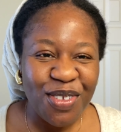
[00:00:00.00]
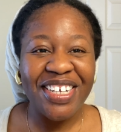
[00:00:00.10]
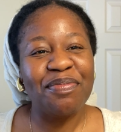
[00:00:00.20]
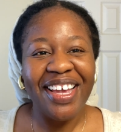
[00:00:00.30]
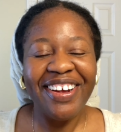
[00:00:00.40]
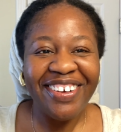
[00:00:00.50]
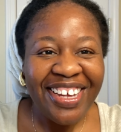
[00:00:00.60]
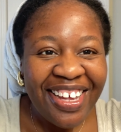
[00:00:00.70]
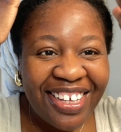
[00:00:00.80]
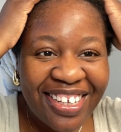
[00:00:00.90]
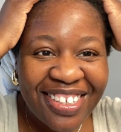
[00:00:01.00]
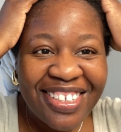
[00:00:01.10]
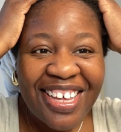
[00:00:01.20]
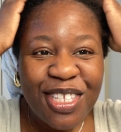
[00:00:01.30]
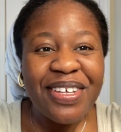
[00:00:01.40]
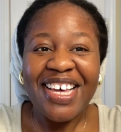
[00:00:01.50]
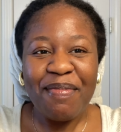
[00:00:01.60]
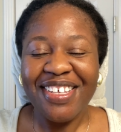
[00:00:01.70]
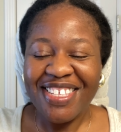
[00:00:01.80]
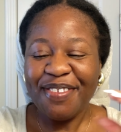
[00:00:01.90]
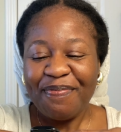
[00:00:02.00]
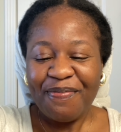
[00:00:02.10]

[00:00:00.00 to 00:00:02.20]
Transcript: washed my hair, and guess what time it is?